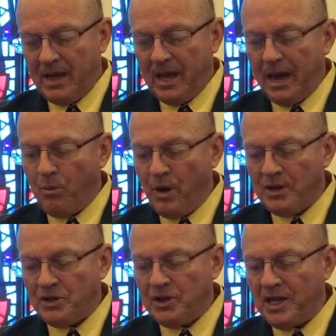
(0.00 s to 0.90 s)
At
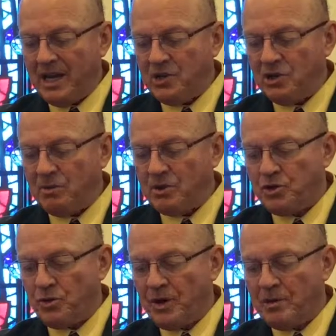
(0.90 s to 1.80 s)
once the angel was
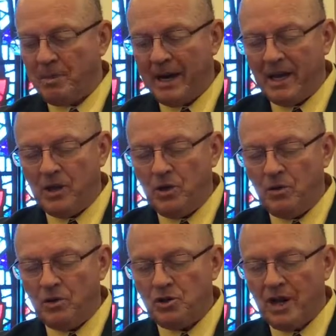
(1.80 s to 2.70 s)
joined by a
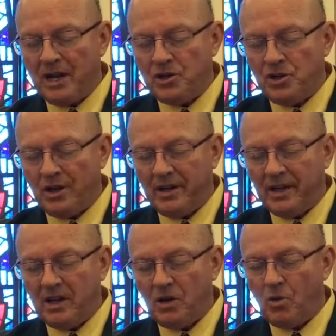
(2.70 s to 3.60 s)
huge
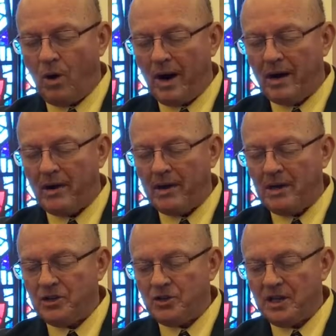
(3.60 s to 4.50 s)
angelic choir
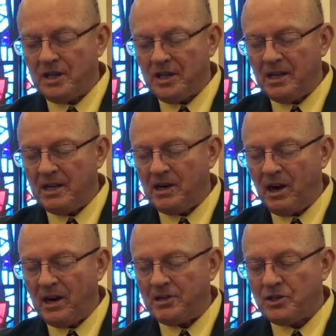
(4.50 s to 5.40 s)
singing
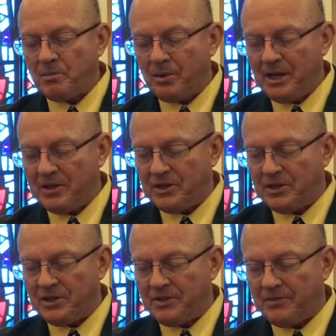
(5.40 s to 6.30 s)
God's
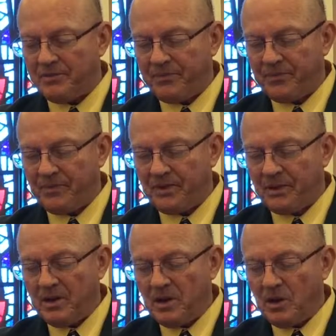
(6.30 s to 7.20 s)
praises.
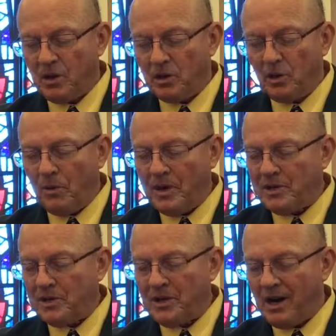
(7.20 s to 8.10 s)
"Glory
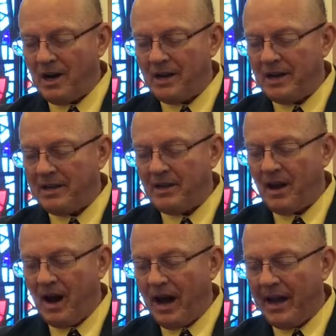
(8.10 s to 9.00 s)
to God in
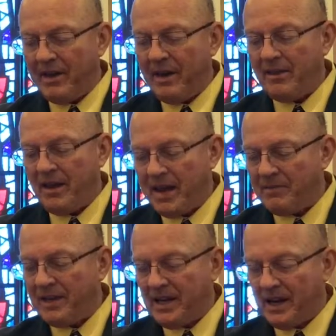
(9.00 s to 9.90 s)
the
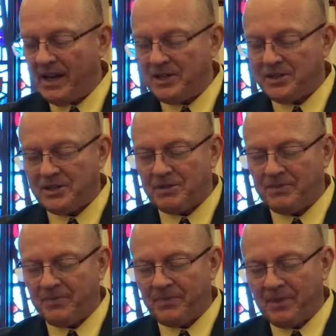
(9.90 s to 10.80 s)
heavenly heights,
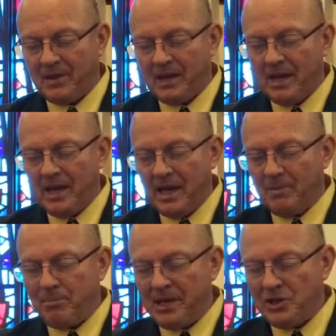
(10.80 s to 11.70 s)

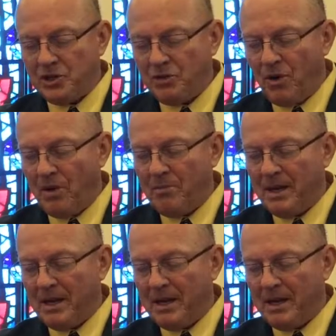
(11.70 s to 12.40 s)
and peace to all men